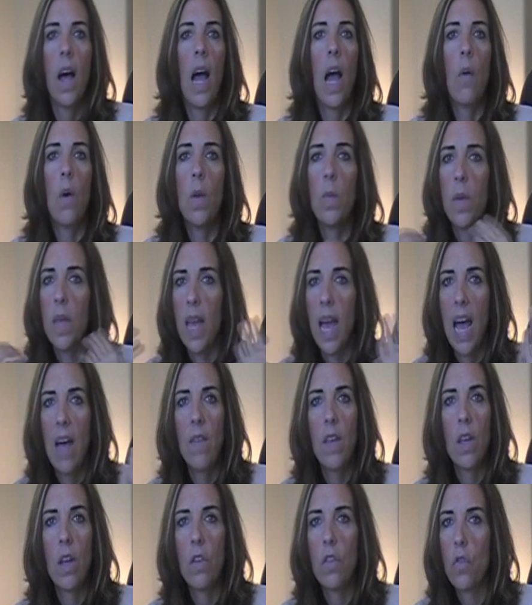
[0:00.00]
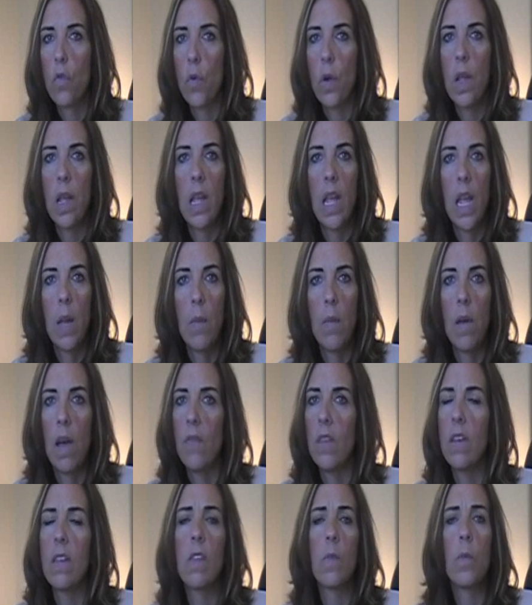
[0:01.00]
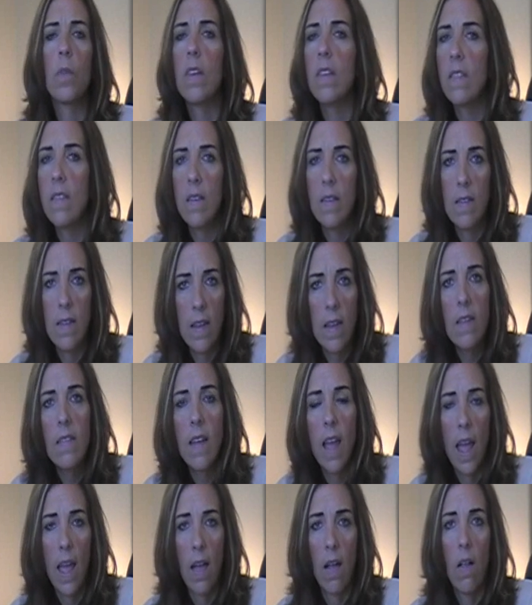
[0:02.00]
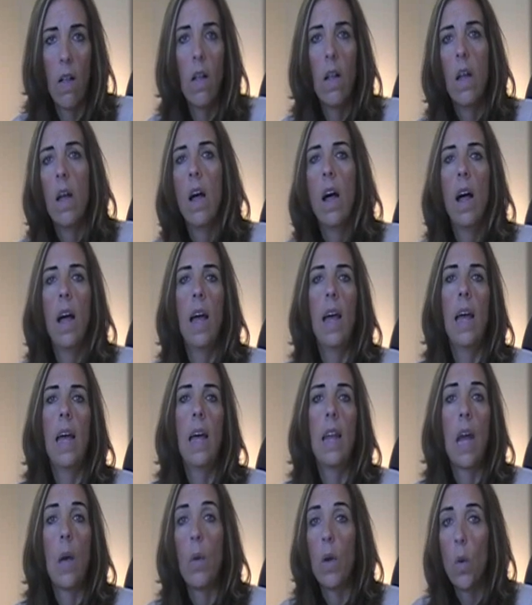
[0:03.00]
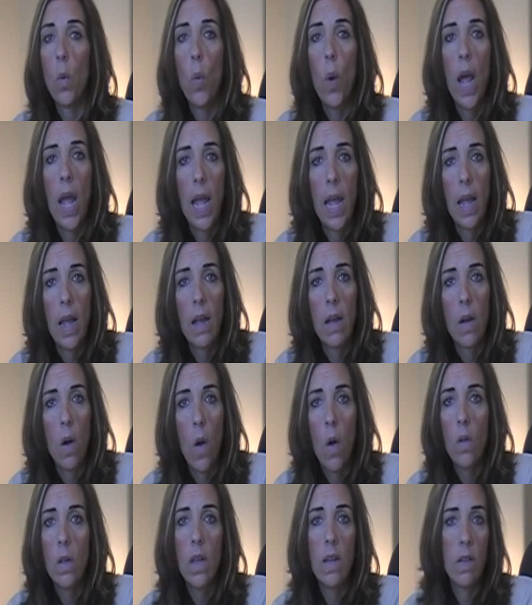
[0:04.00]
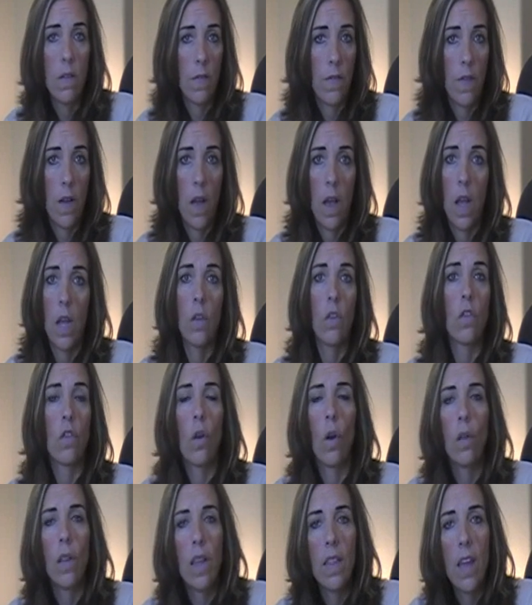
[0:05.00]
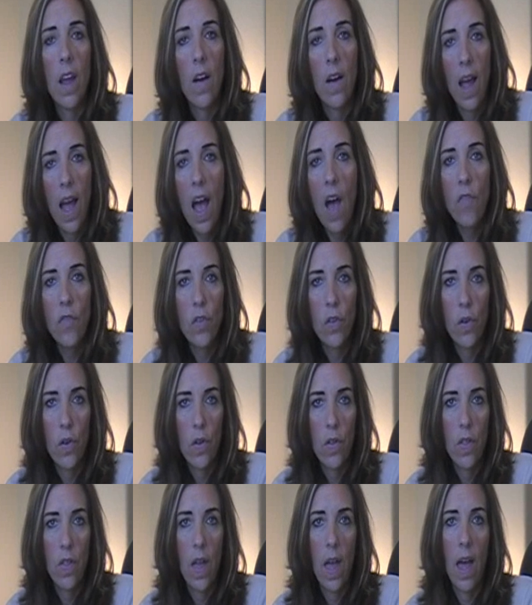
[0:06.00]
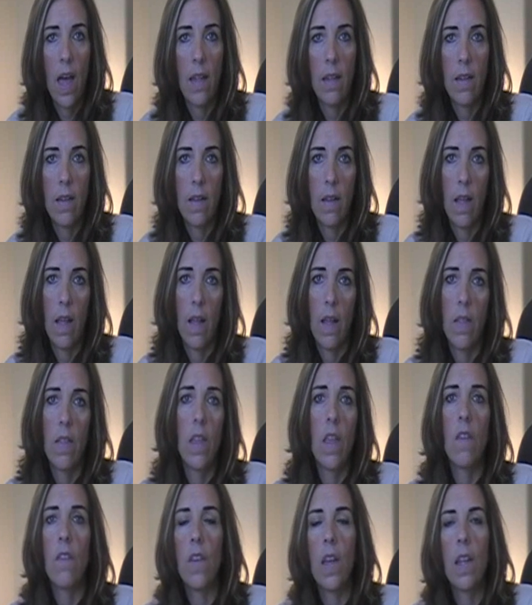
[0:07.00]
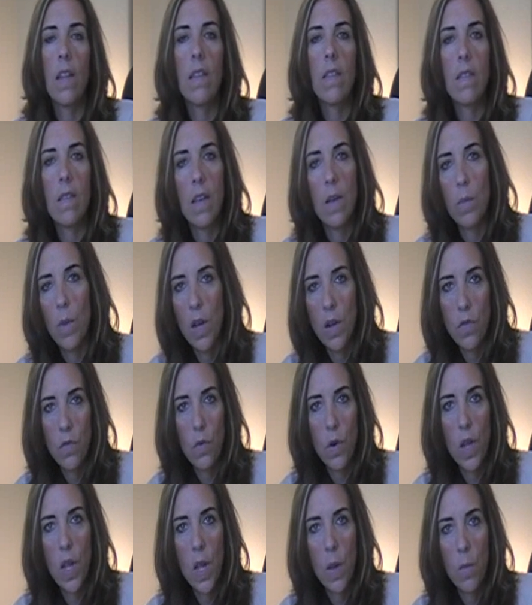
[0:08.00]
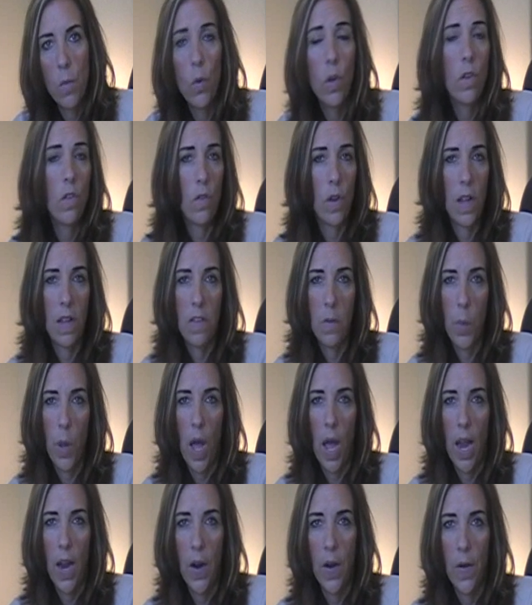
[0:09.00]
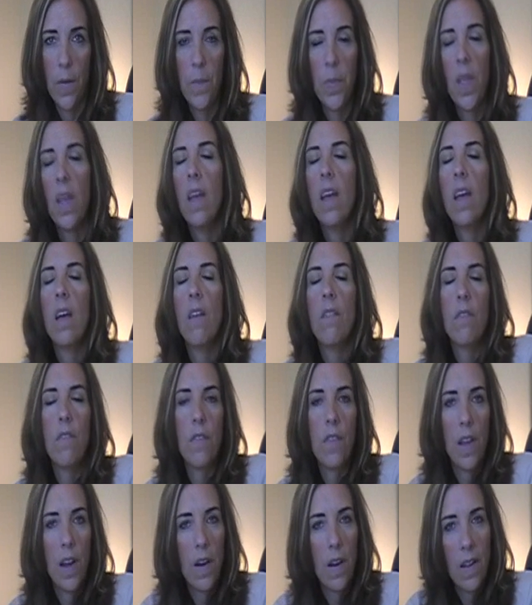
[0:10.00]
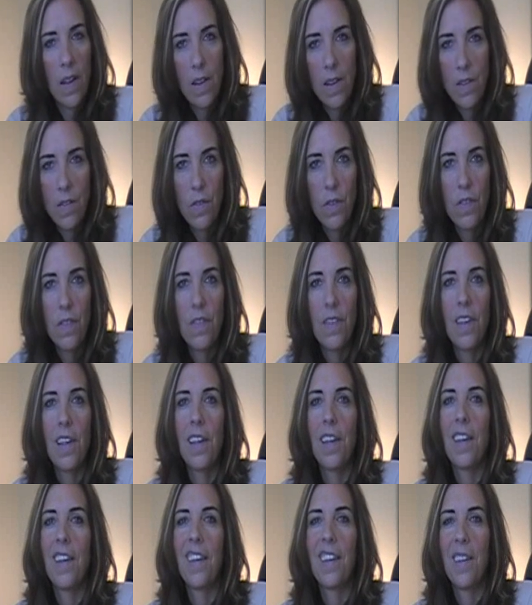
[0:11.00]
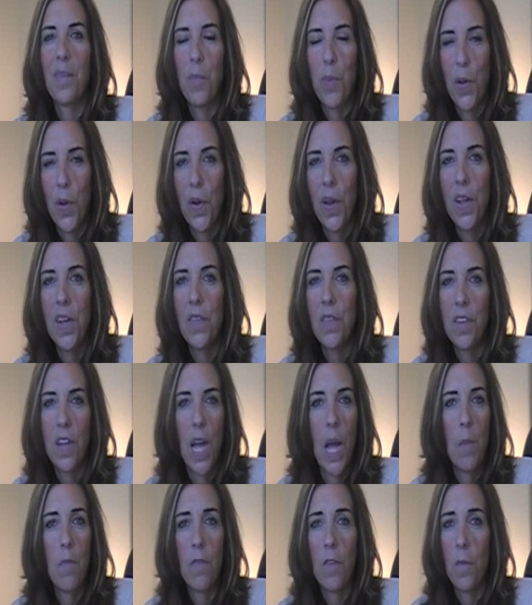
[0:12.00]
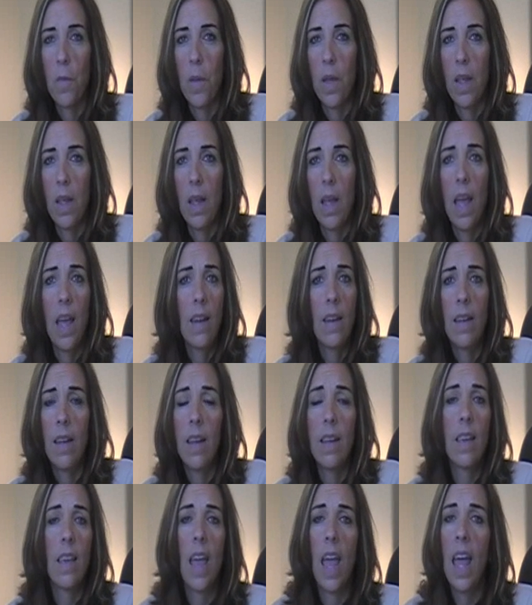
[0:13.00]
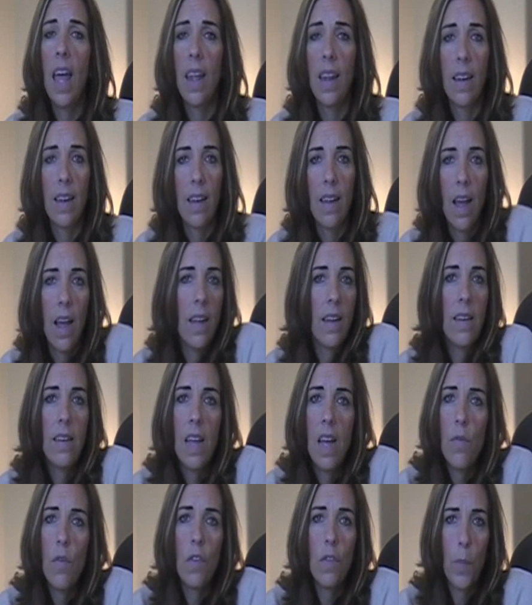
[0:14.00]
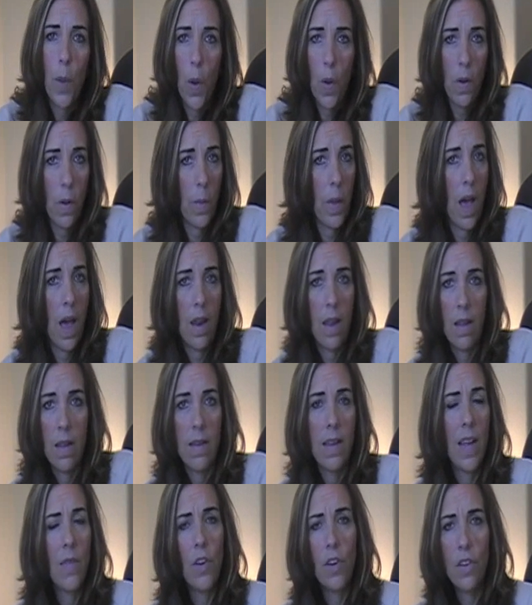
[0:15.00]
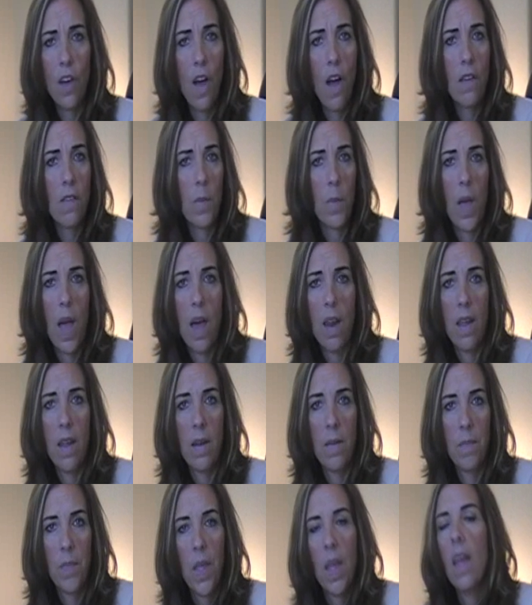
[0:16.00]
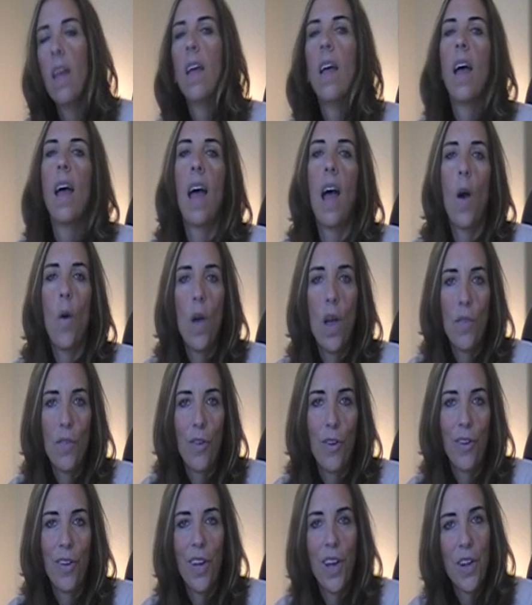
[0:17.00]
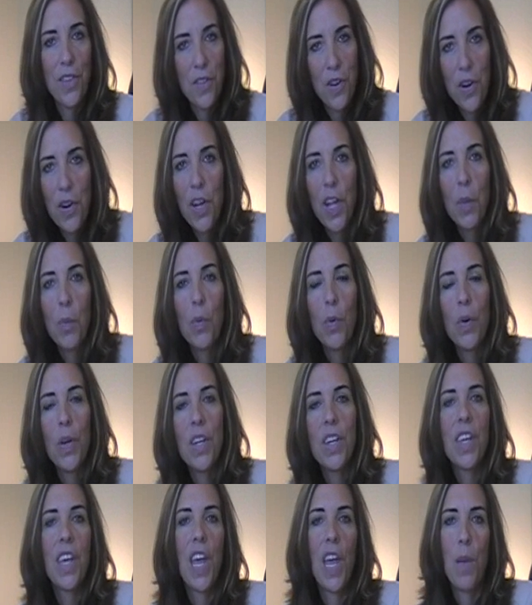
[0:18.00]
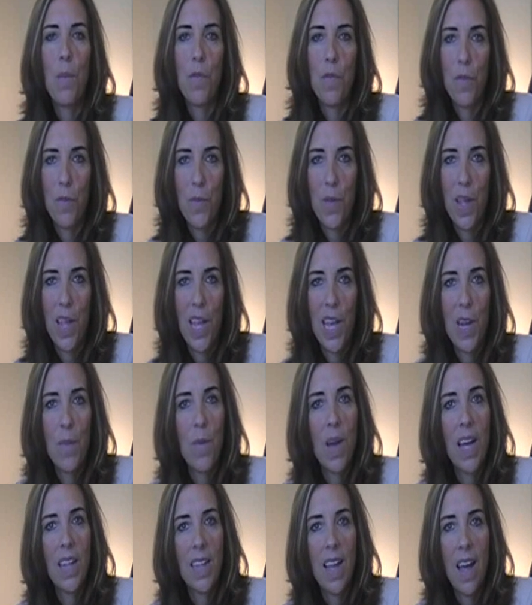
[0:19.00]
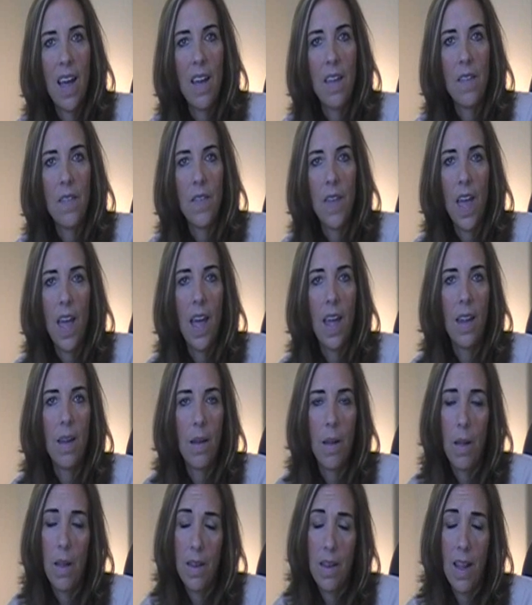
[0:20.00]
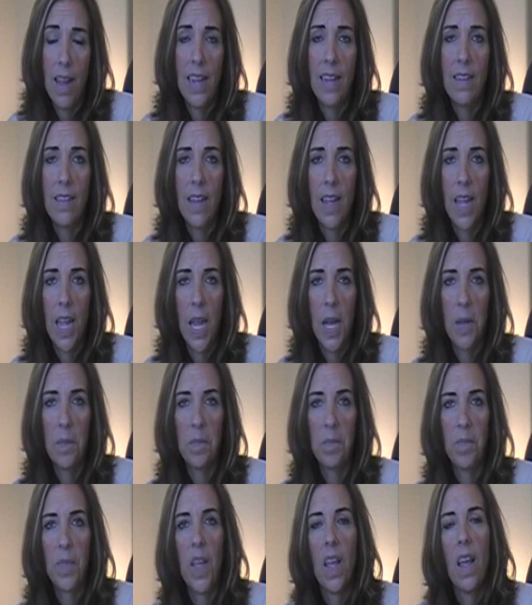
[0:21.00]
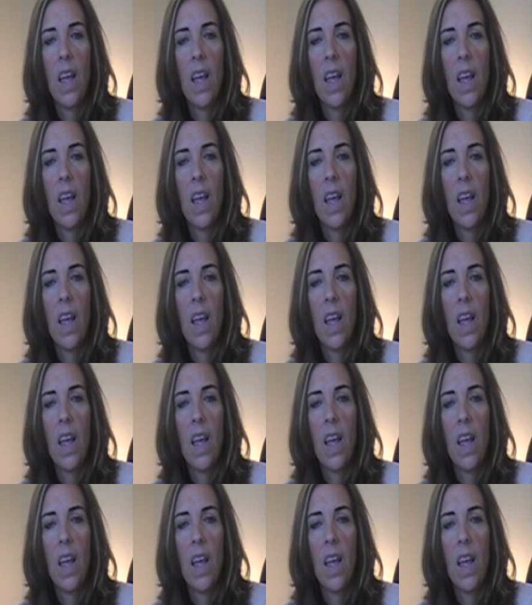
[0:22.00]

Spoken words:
I would be having a dream of explicit detail, and I would awake only to find shortly thereafter that the events in my dream would transpire. Very interesting period of time for me. And again, never spoke about it, never talked about it. However, a turning point came for me in my life at 19.